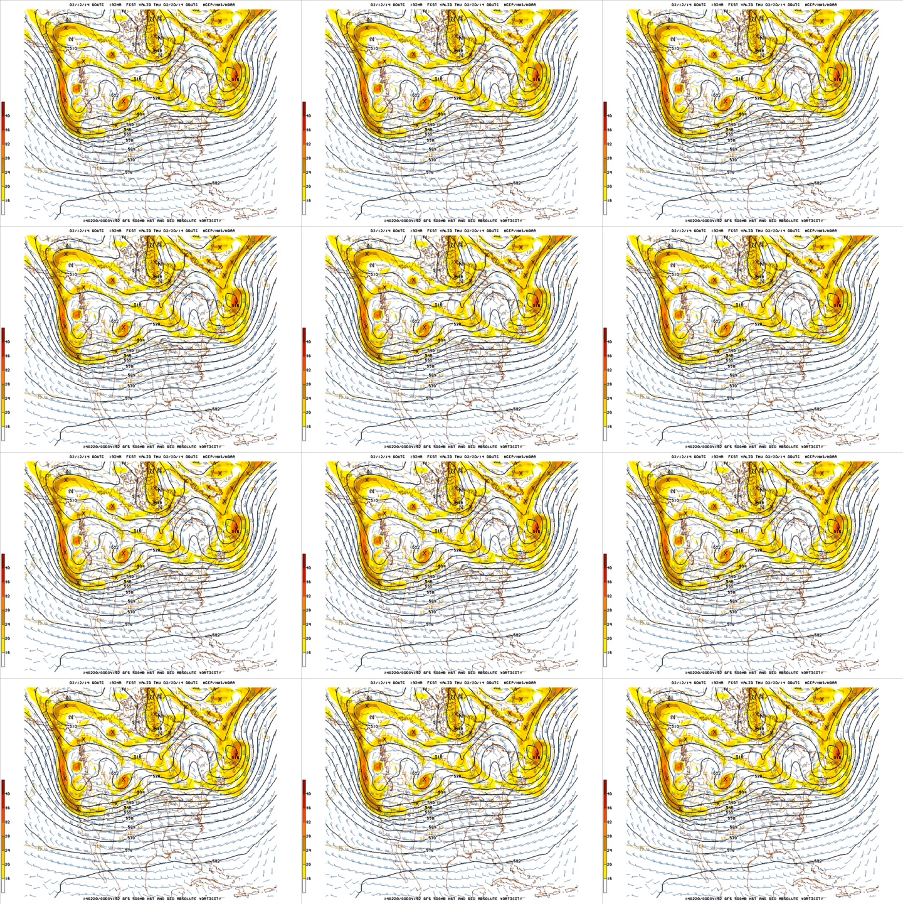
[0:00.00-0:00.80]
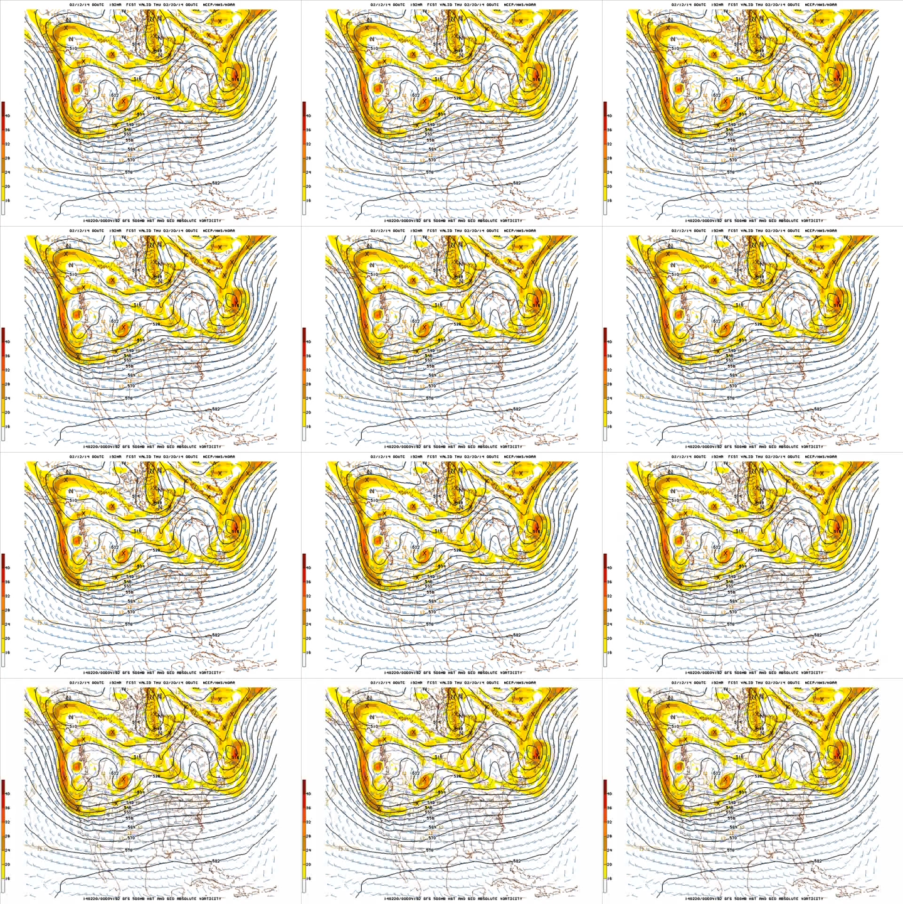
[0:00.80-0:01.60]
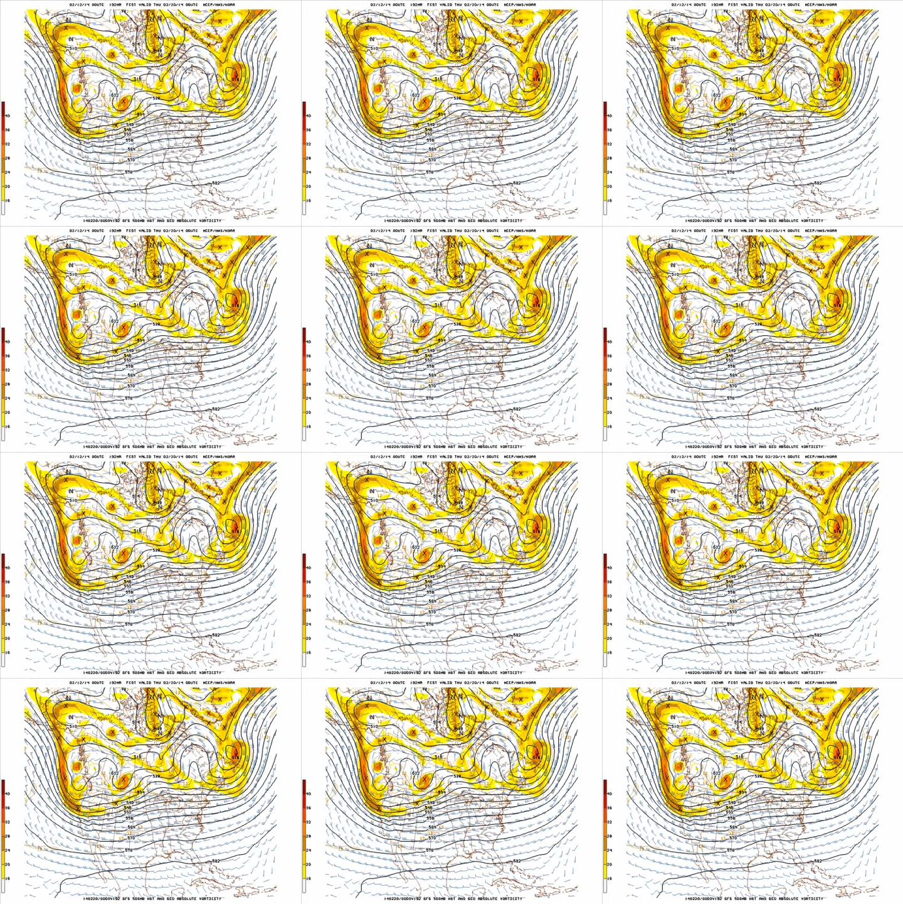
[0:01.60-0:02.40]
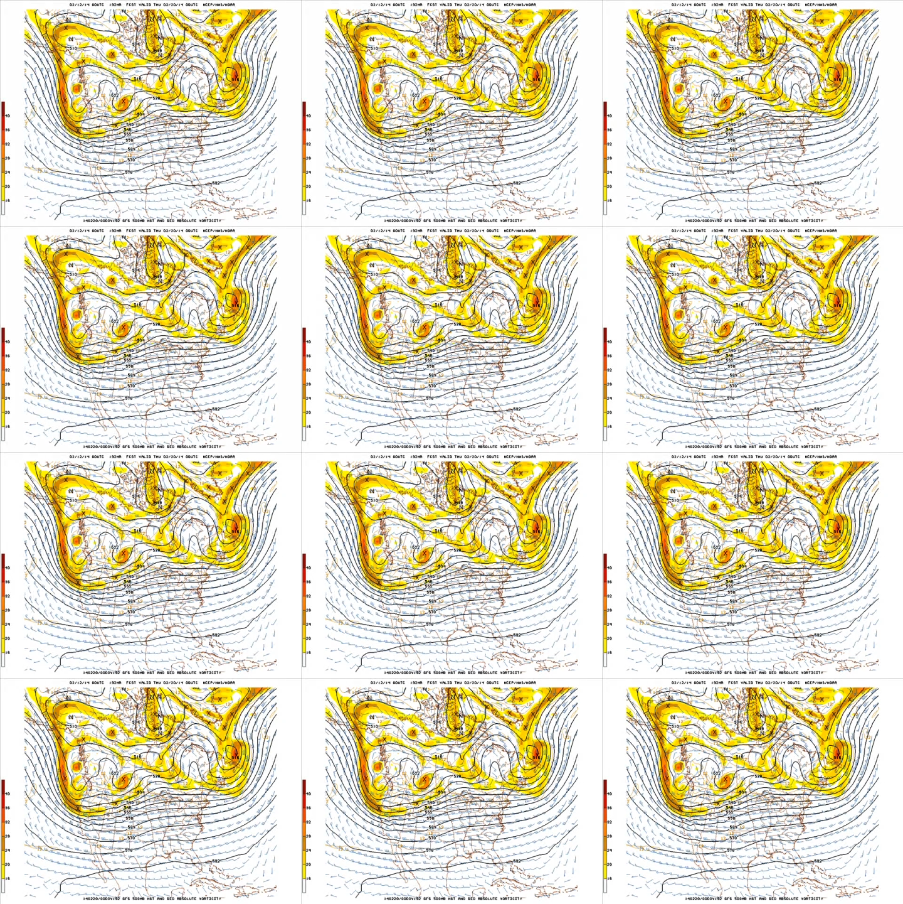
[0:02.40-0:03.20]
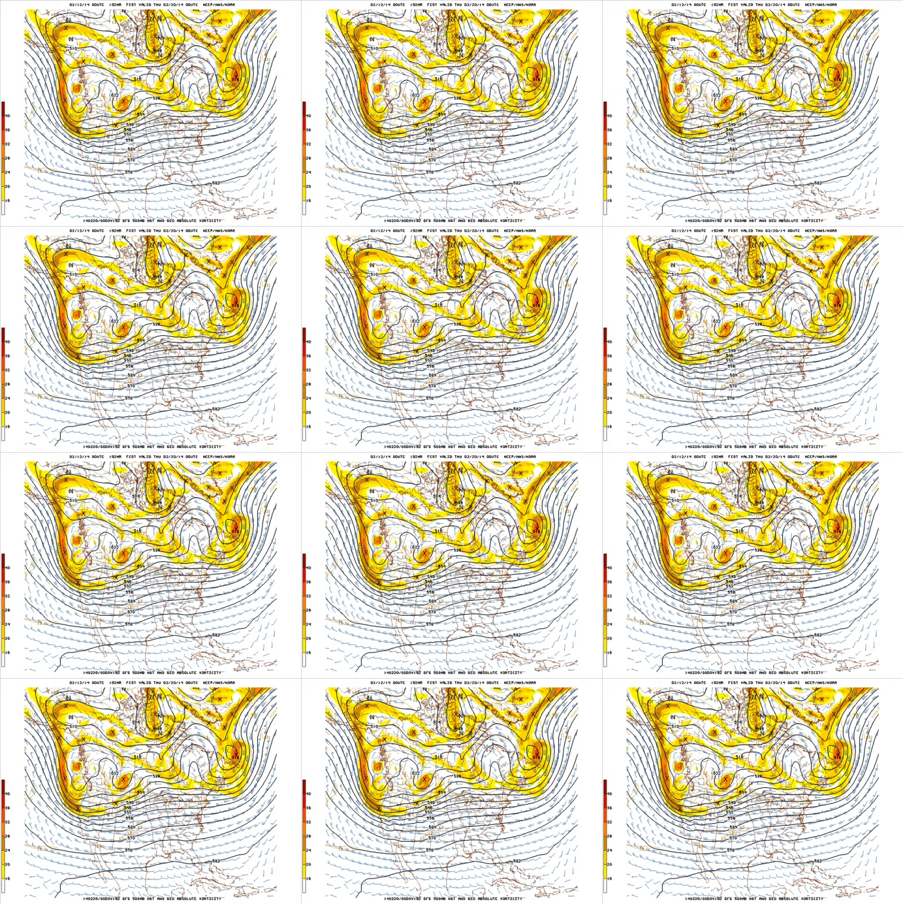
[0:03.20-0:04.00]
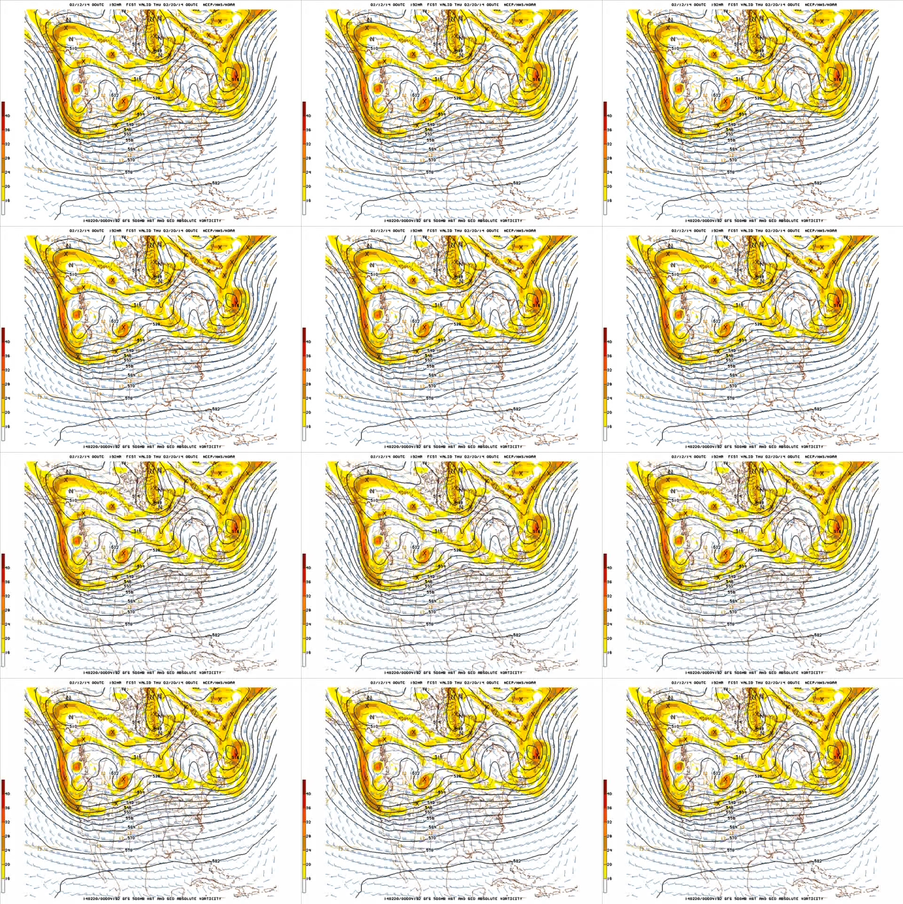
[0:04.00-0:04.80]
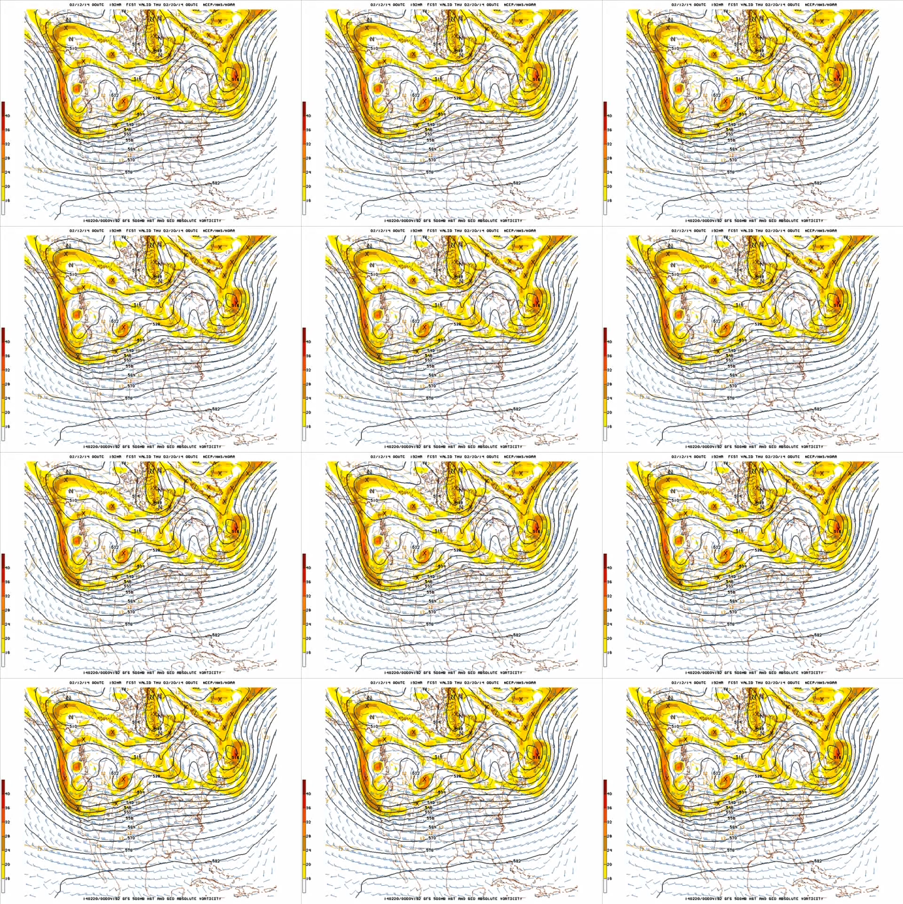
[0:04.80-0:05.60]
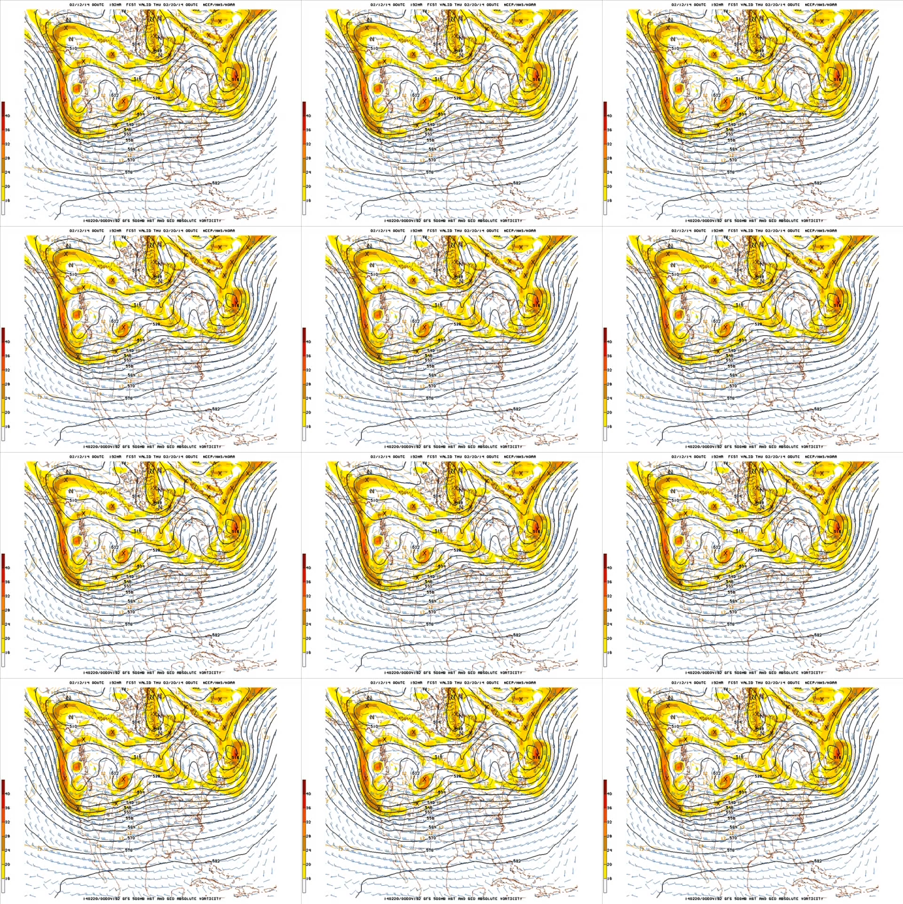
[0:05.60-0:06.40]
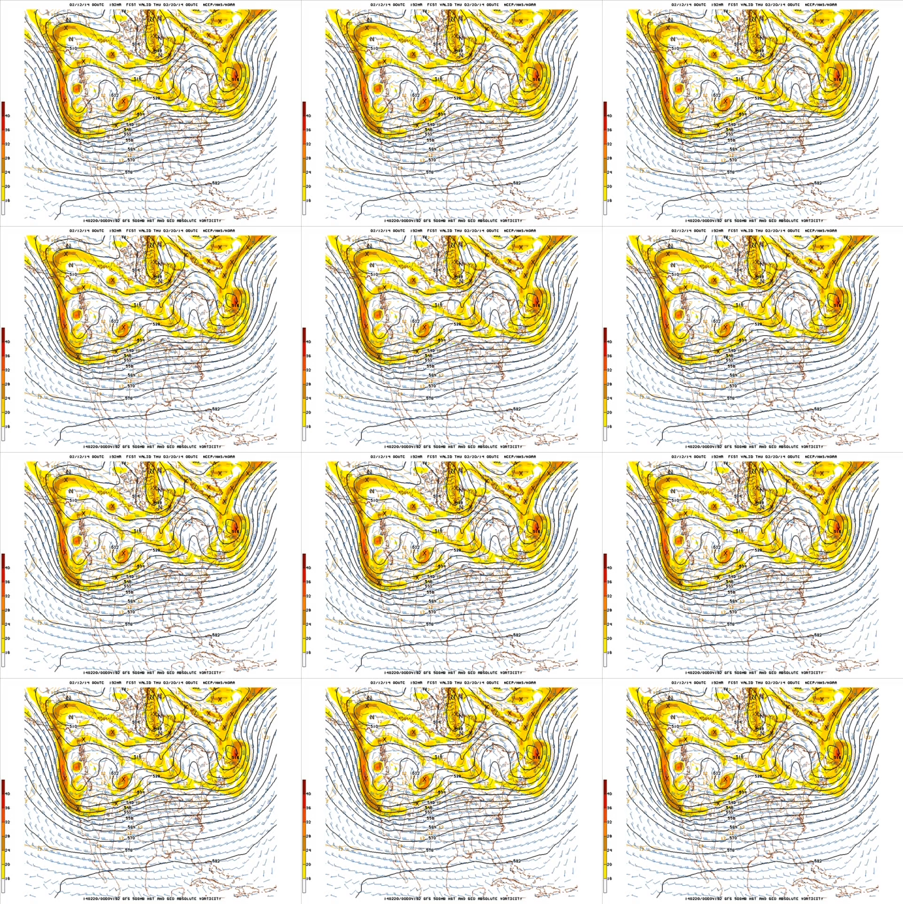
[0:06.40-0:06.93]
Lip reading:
[unreadable: no face in view]